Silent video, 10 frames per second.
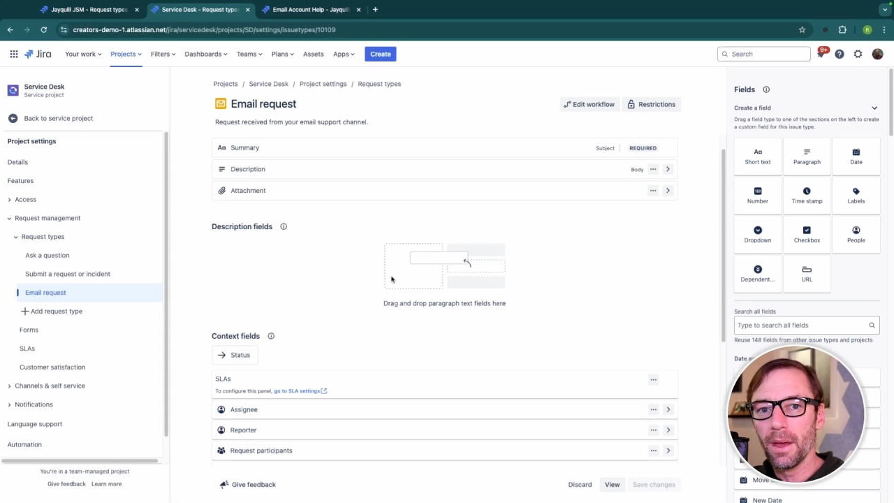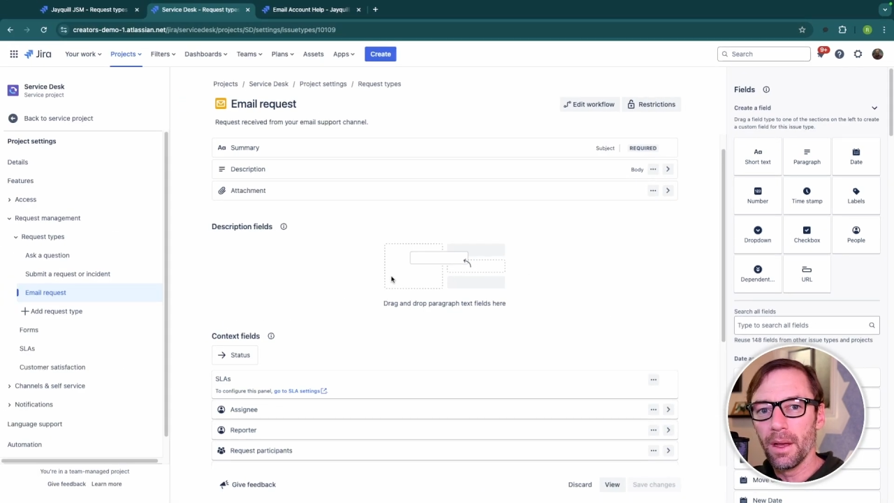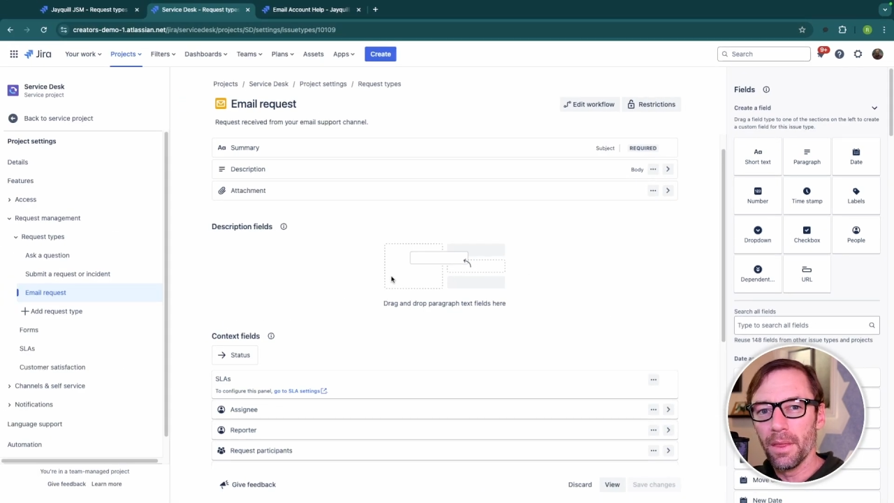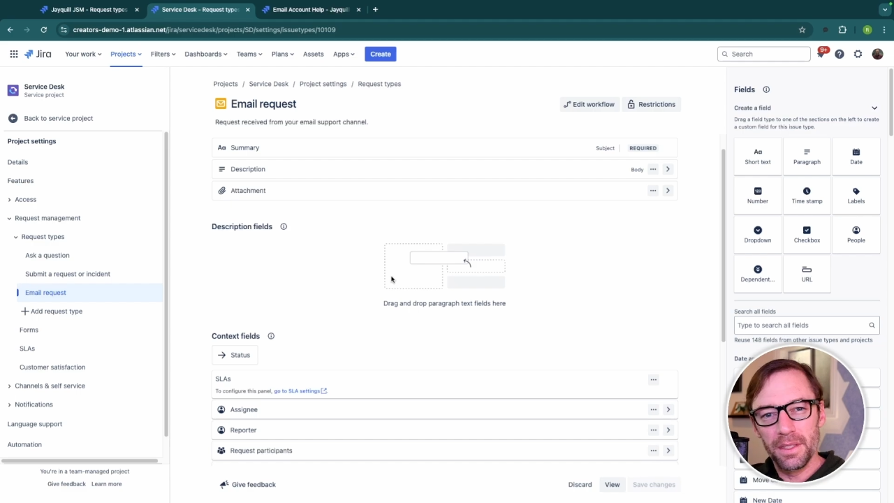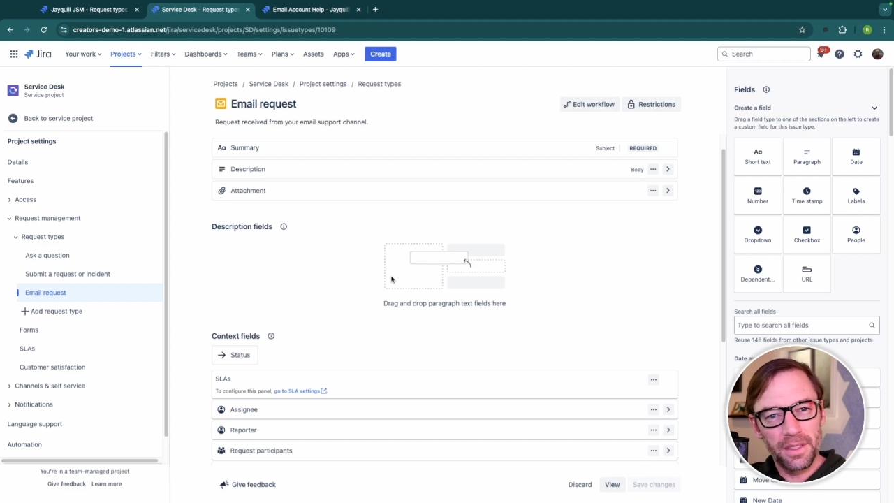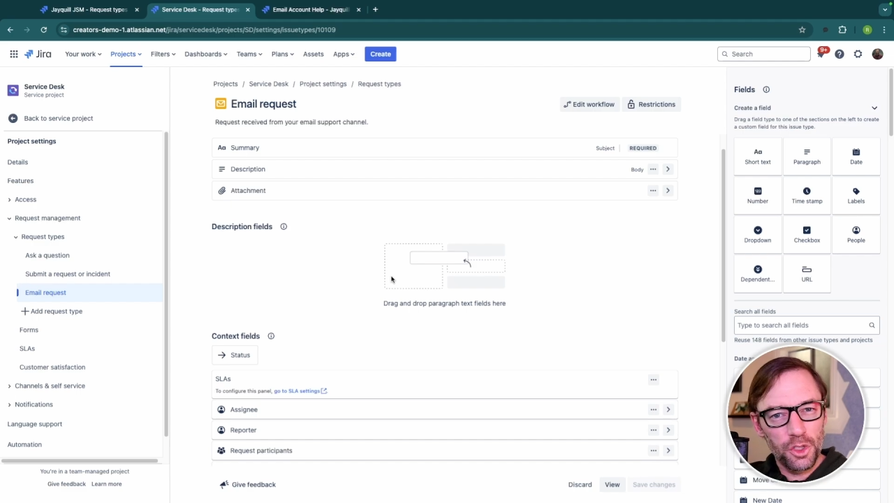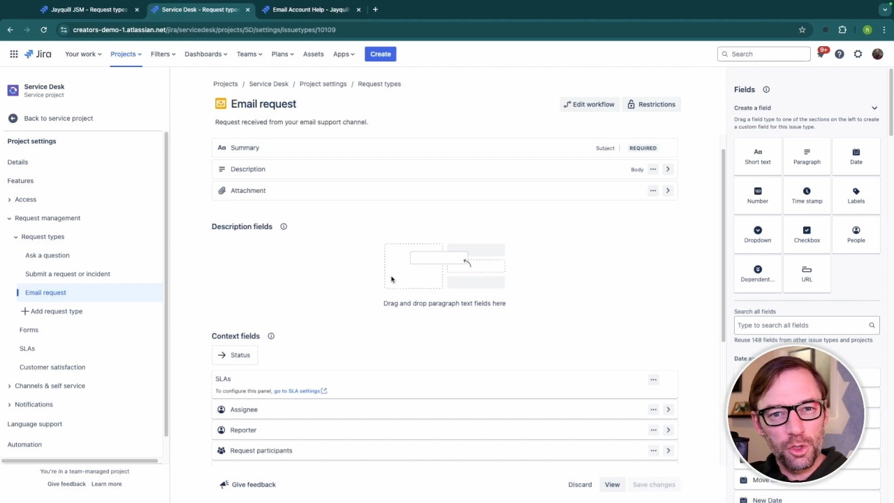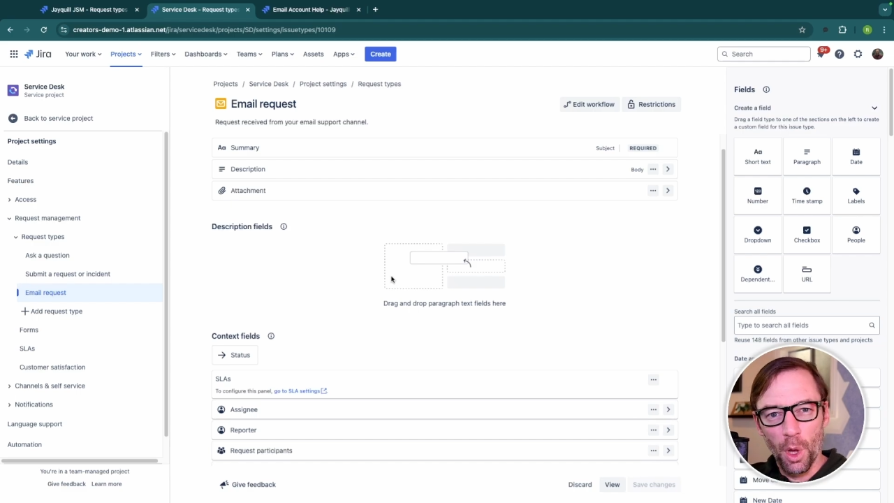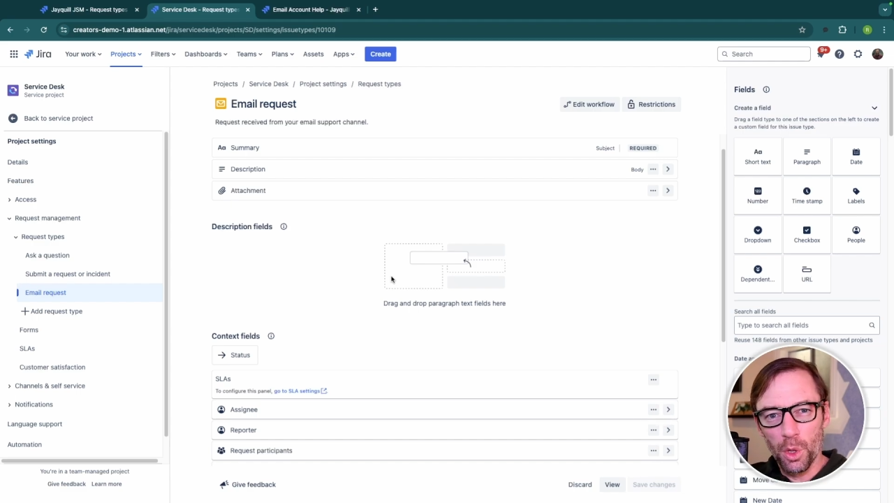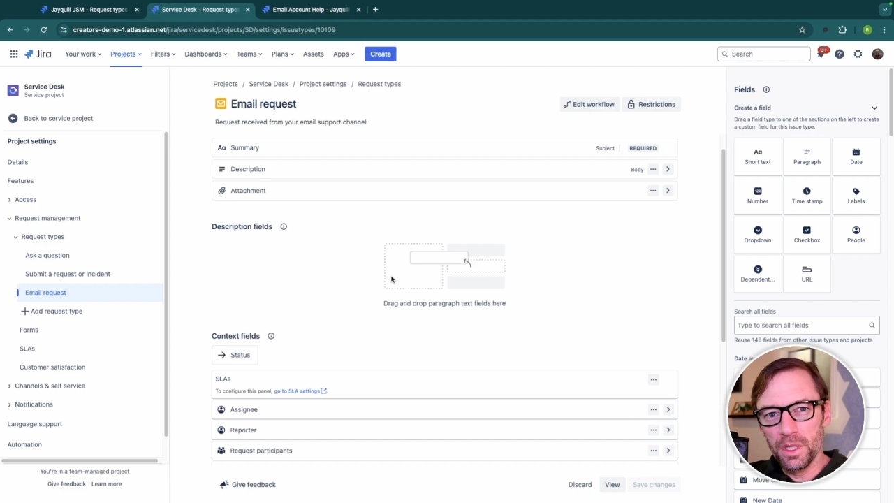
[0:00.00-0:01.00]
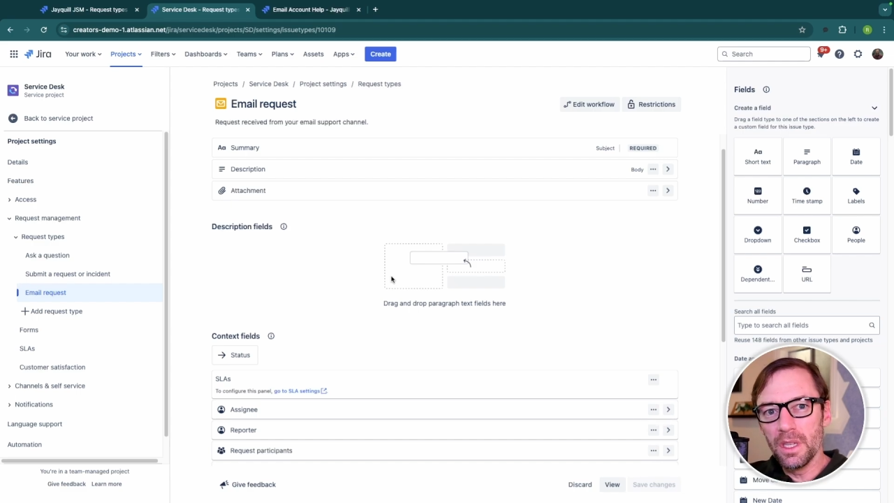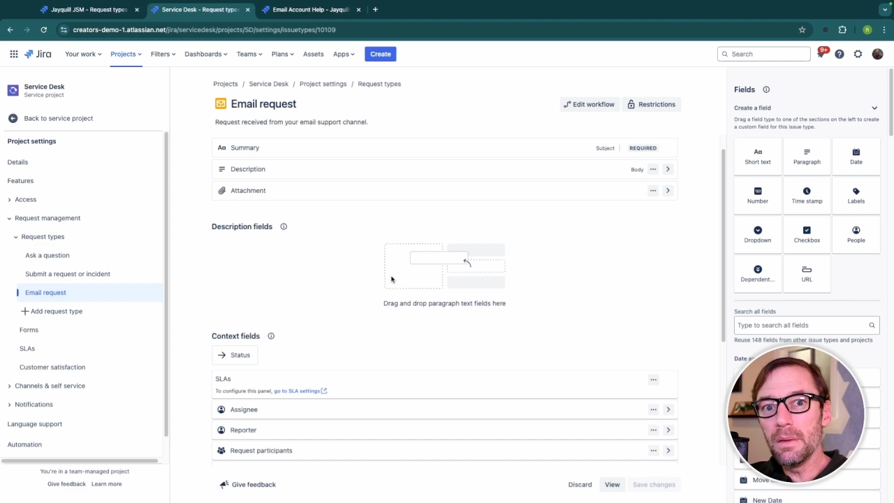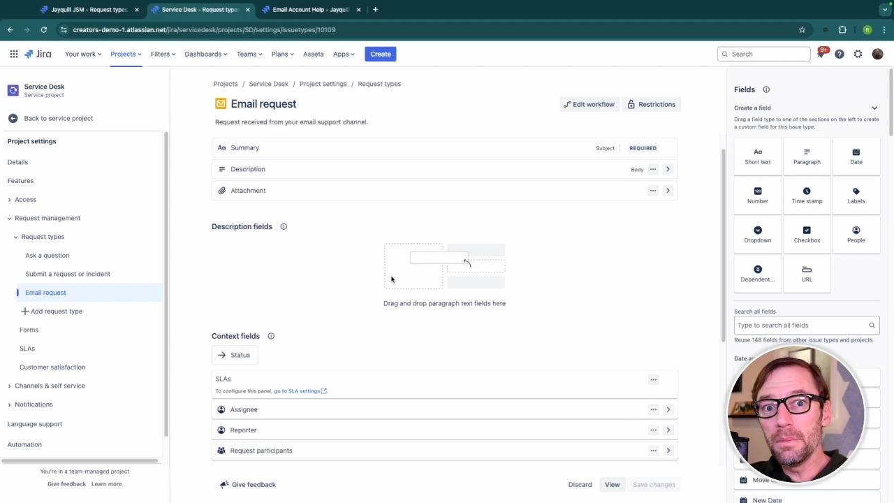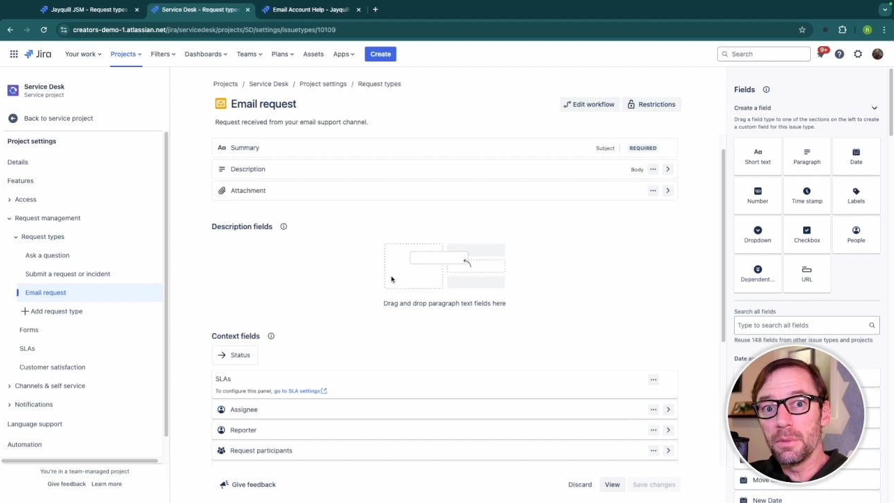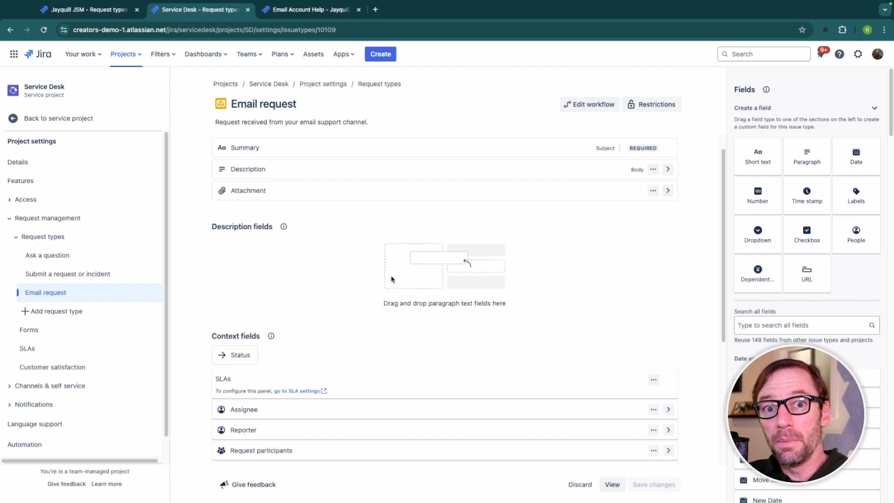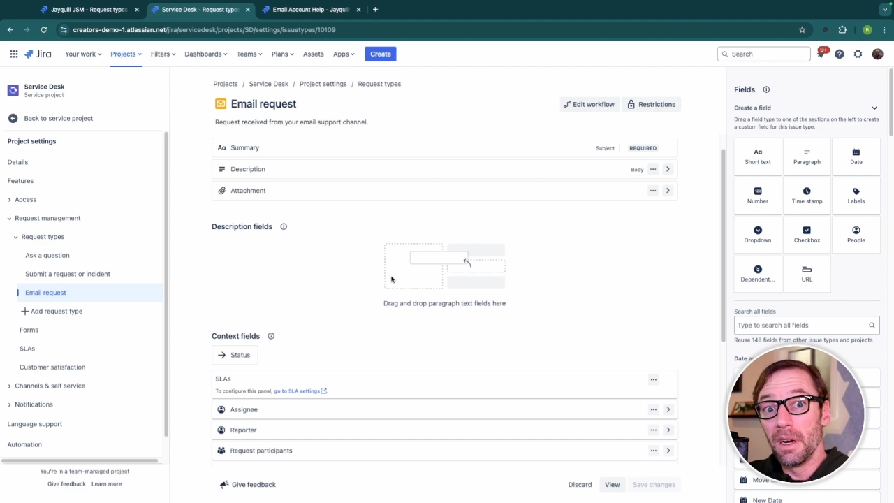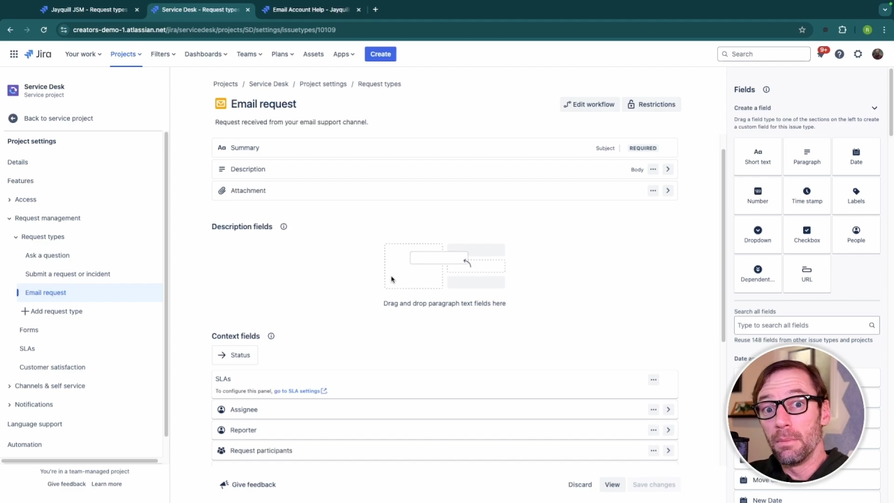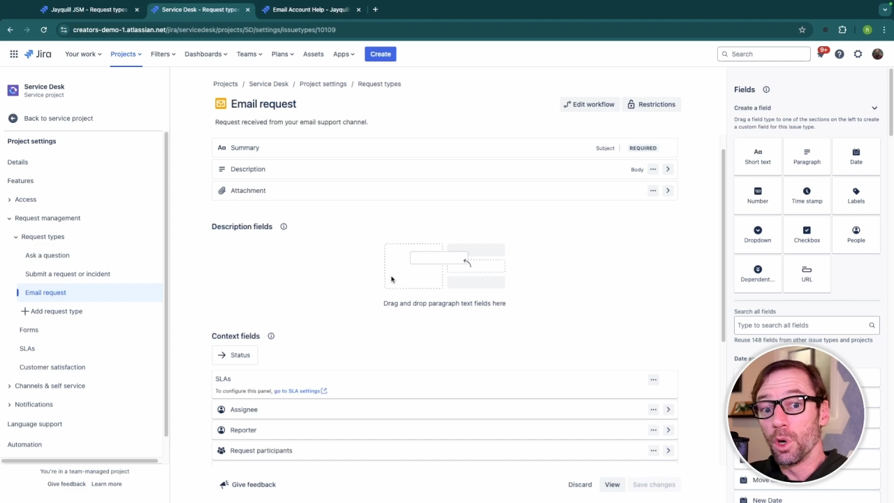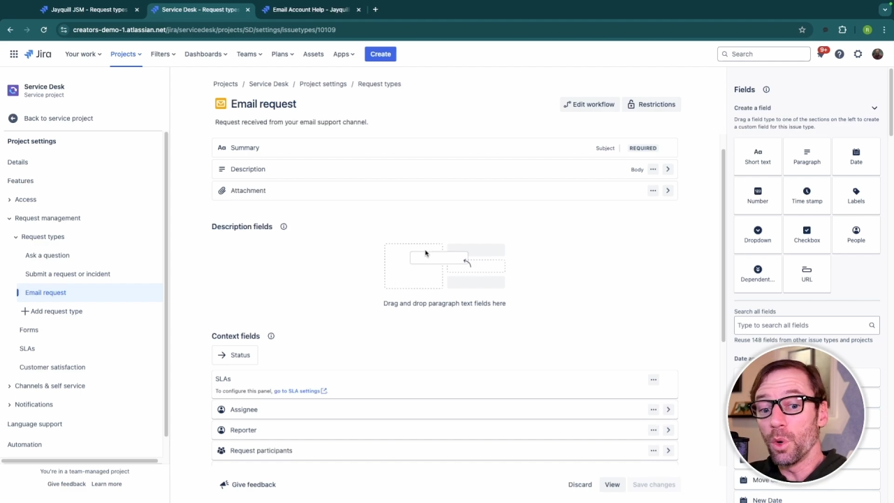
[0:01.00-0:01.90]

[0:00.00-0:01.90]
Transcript: This lets smaller teams spin up more